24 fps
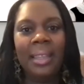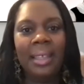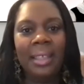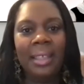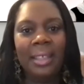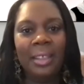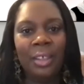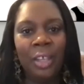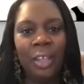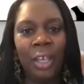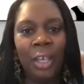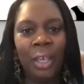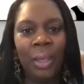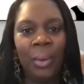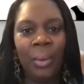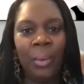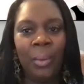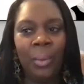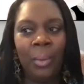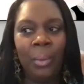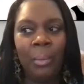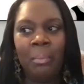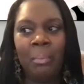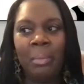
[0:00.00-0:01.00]

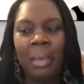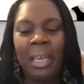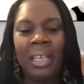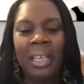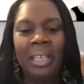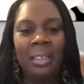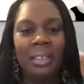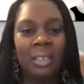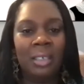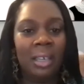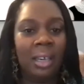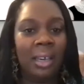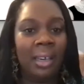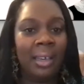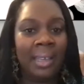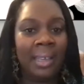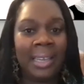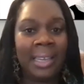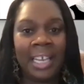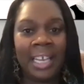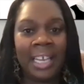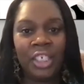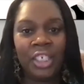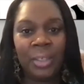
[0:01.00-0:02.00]
you make a
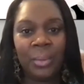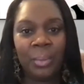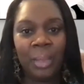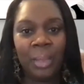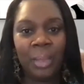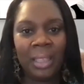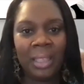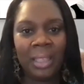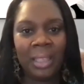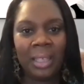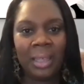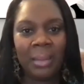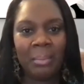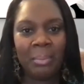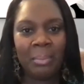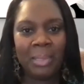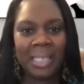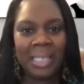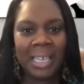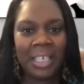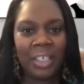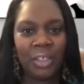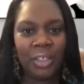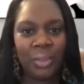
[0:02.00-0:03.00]
connection with the
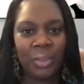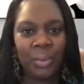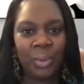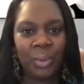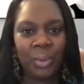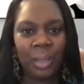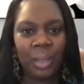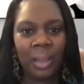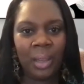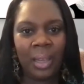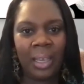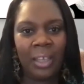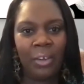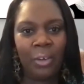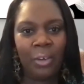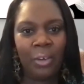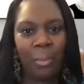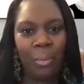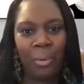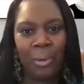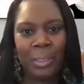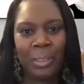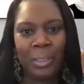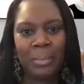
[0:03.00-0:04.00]
potential client or
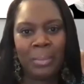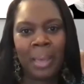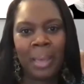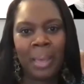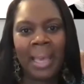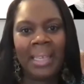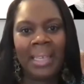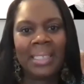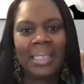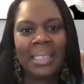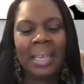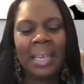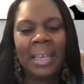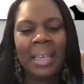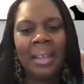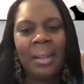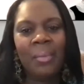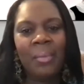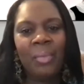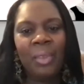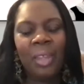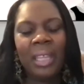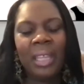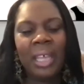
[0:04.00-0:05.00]
prospect,
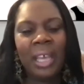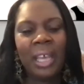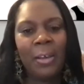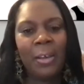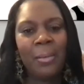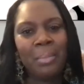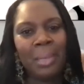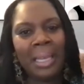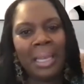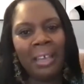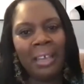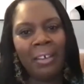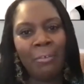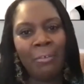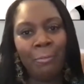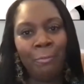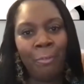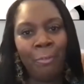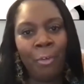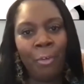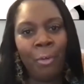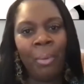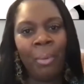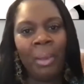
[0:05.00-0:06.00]
that they complete a
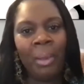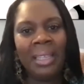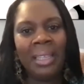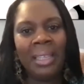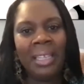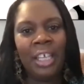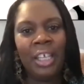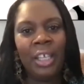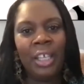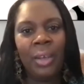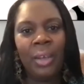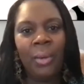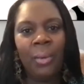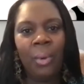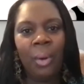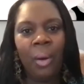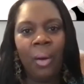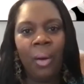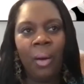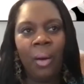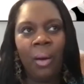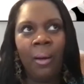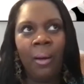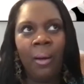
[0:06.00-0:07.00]
form and that you
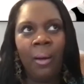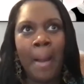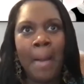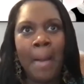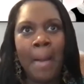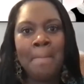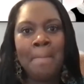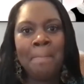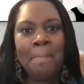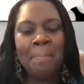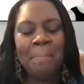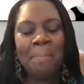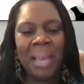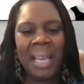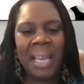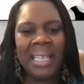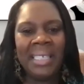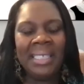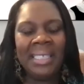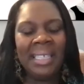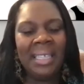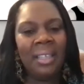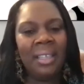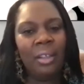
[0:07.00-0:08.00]
are
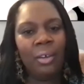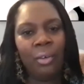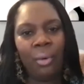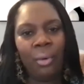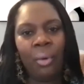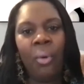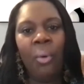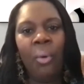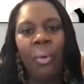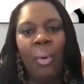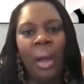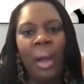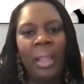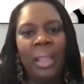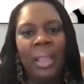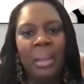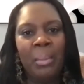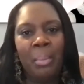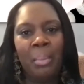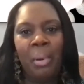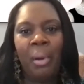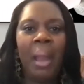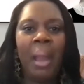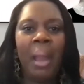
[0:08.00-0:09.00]
basing the call and the
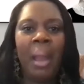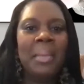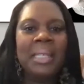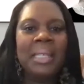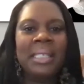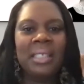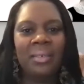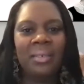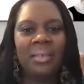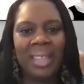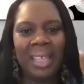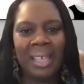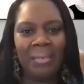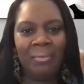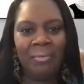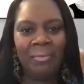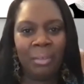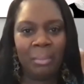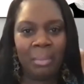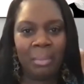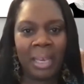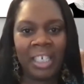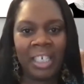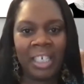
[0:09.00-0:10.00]
premise of the
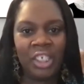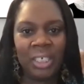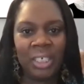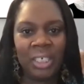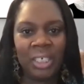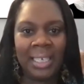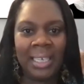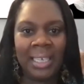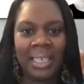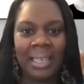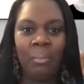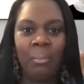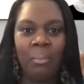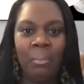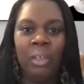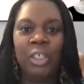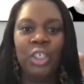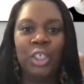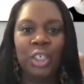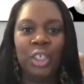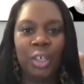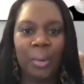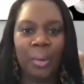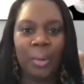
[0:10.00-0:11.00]
information in which
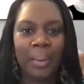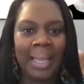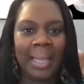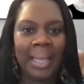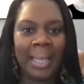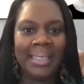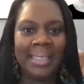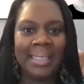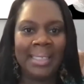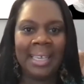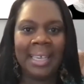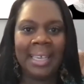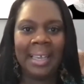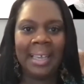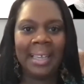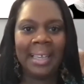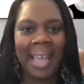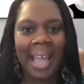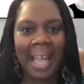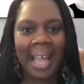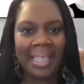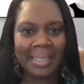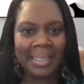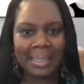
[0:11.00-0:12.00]
you're creating an
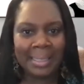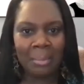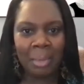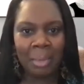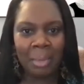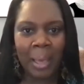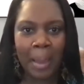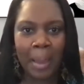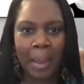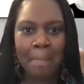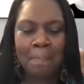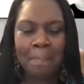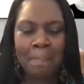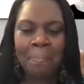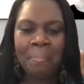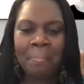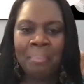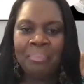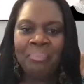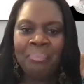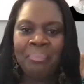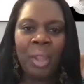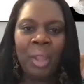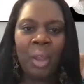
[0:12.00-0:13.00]
estimate
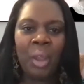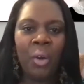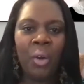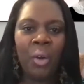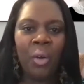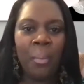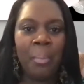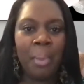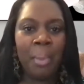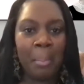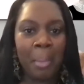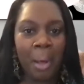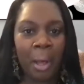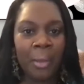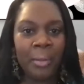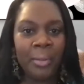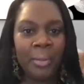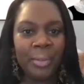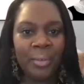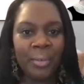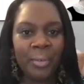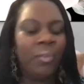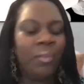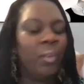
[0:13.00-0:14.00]
or a
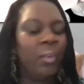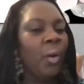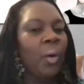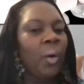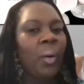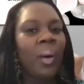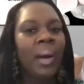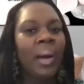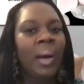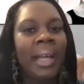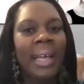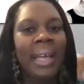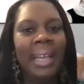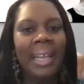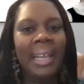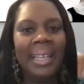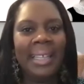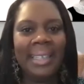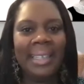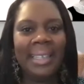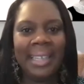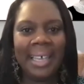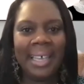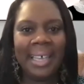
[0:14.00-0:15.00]
proposal for,
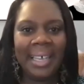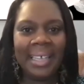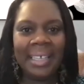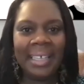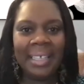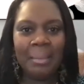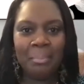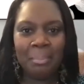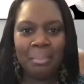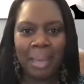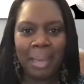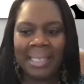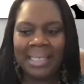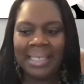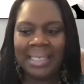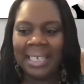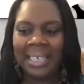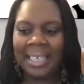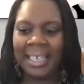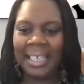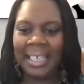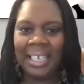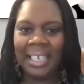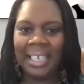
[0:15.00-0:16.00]
in that
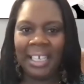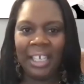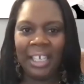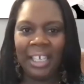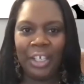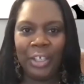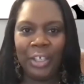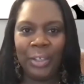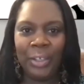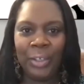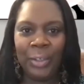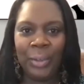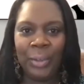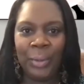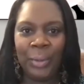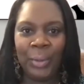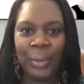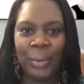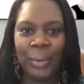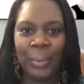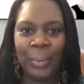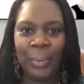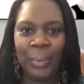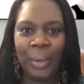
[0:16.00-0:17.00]
basically
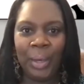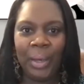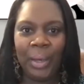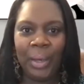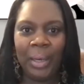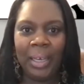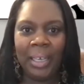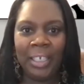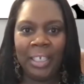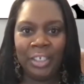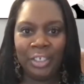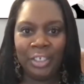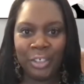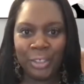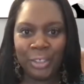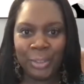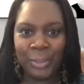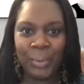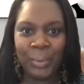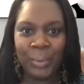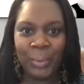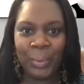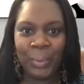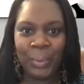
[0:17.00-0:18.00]
you
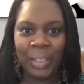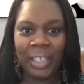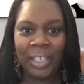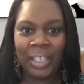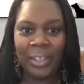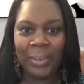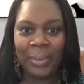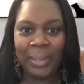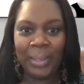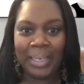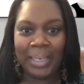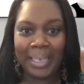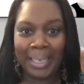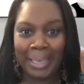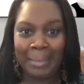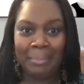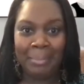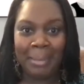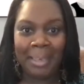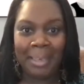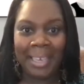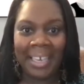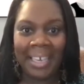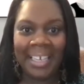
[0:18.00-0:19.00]
ensure that you're
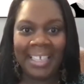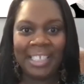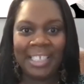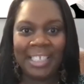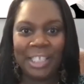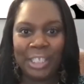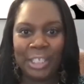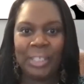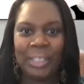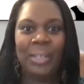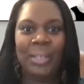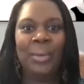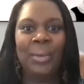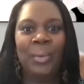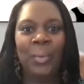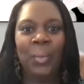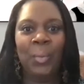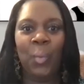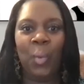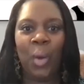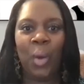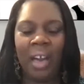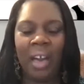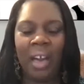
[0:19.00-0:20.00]
keeping it to
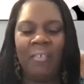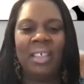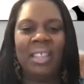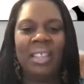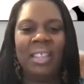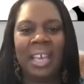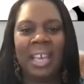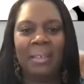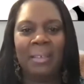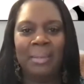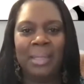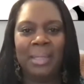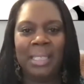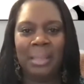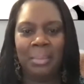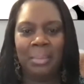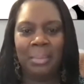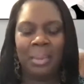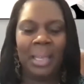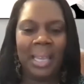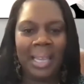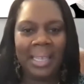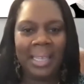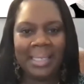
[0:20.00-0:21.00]
whatever they've
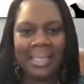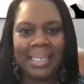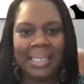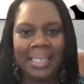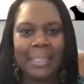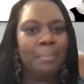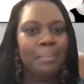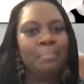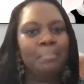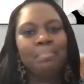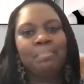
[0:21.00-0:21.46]
stipulated.